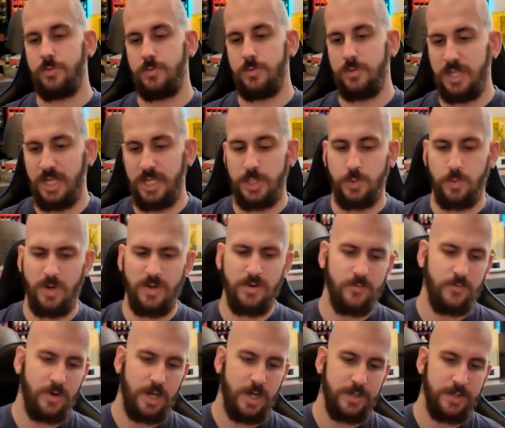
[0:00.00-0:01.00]
this one
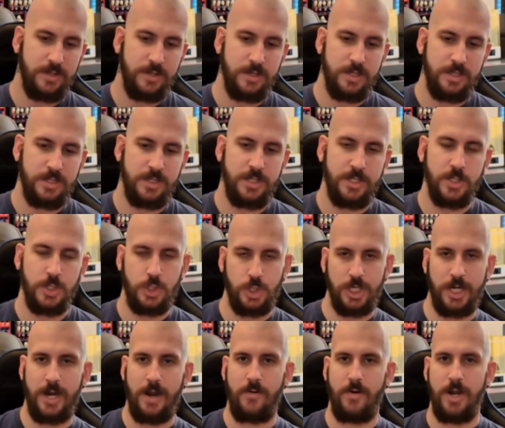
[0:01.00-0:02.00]
rather than your
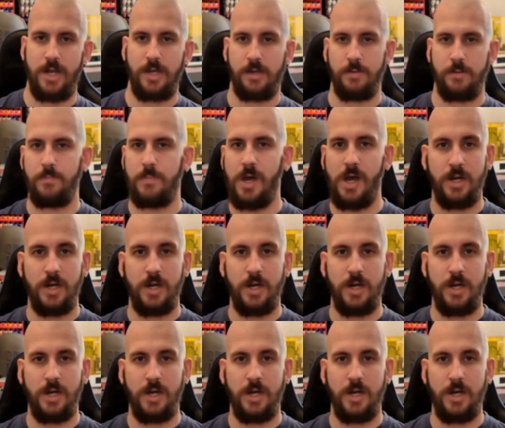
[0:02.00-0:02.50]
generic Mark